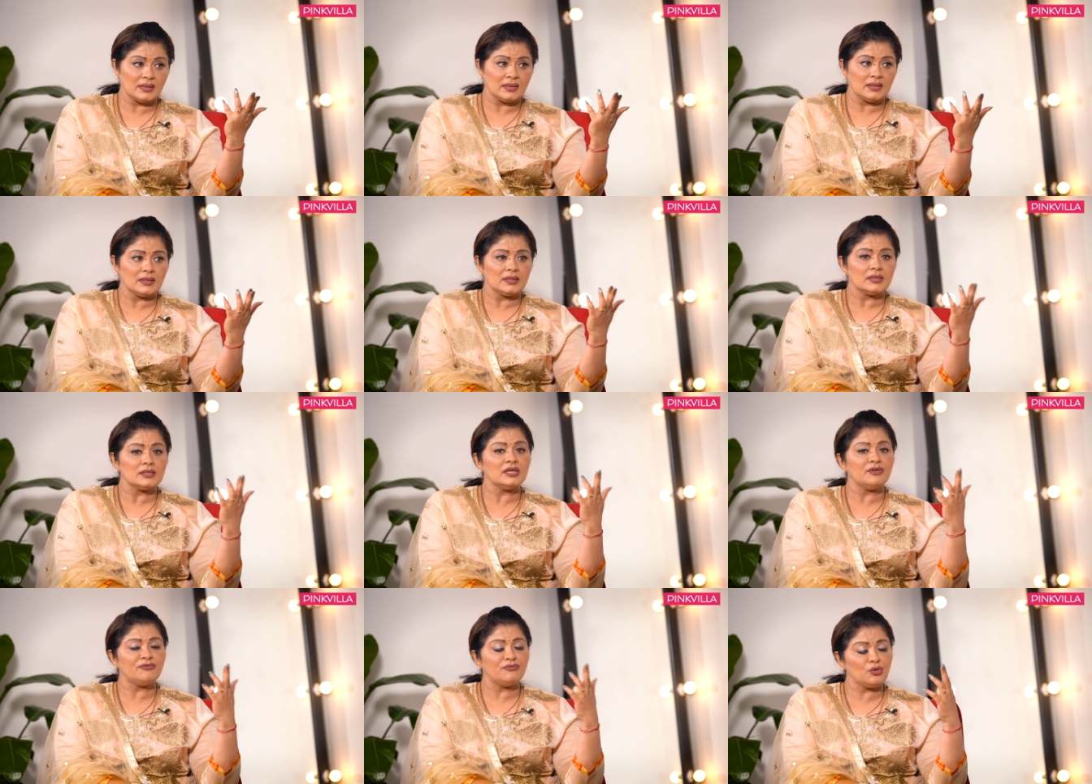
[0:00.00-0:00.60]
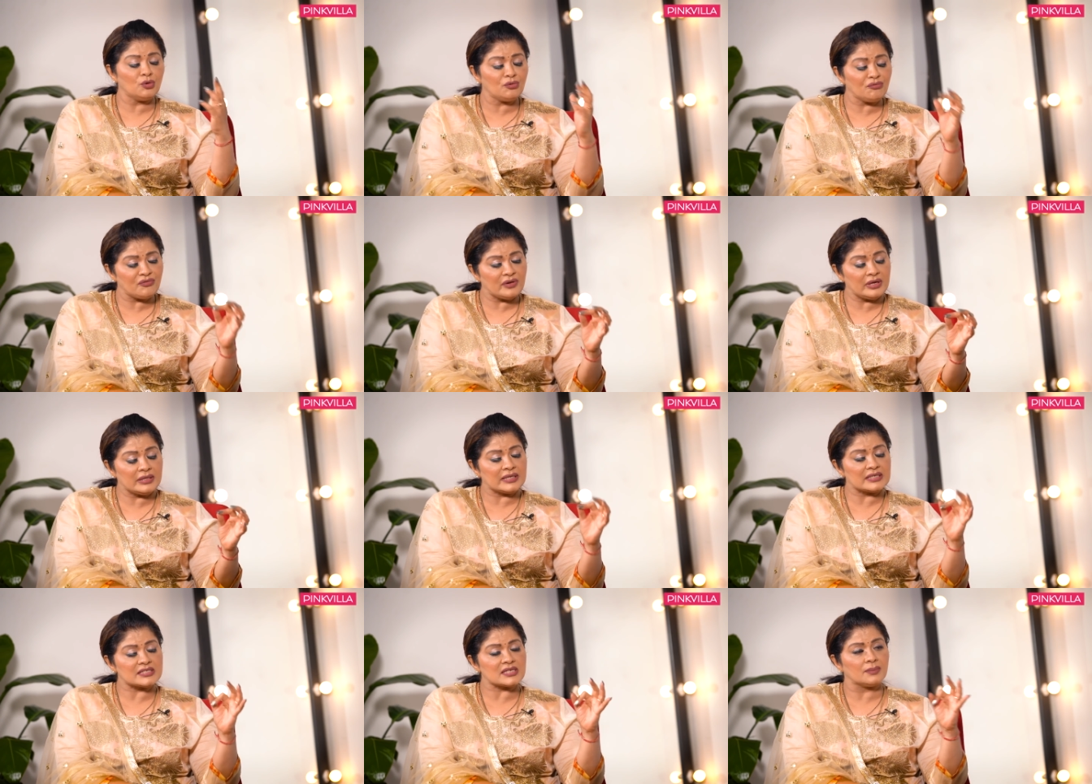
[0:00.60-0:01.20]
Yeah. If you
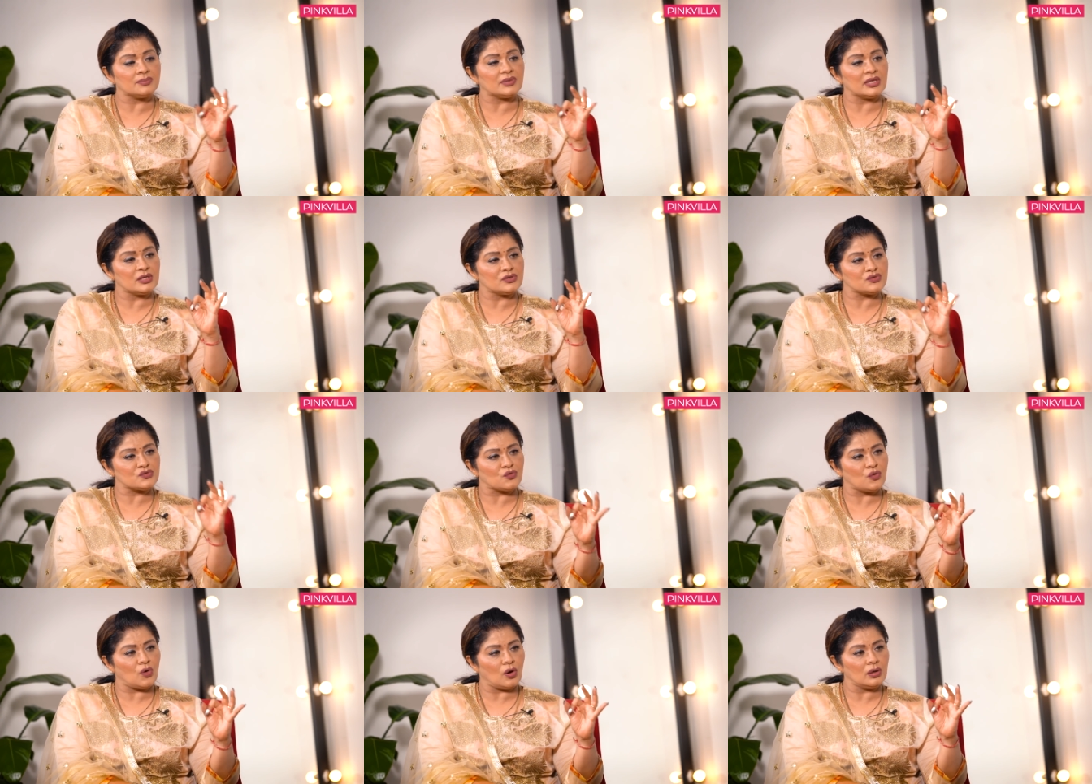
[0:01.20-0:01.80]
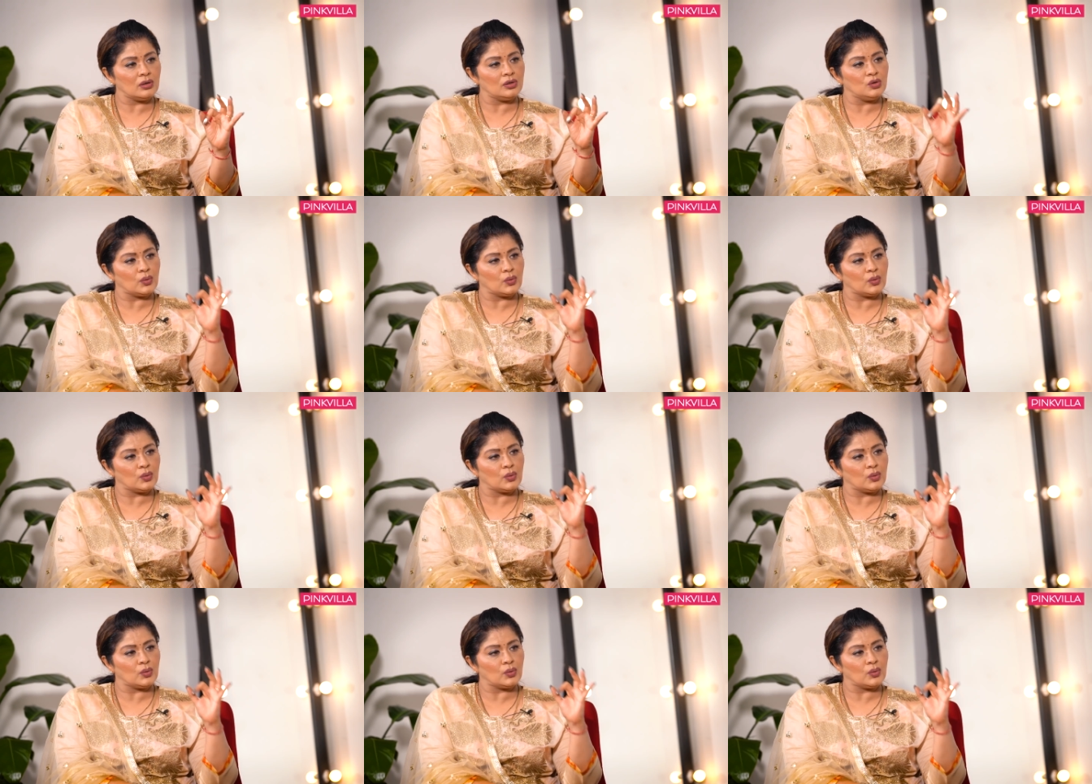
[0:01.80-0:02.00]
feel that something is wrong,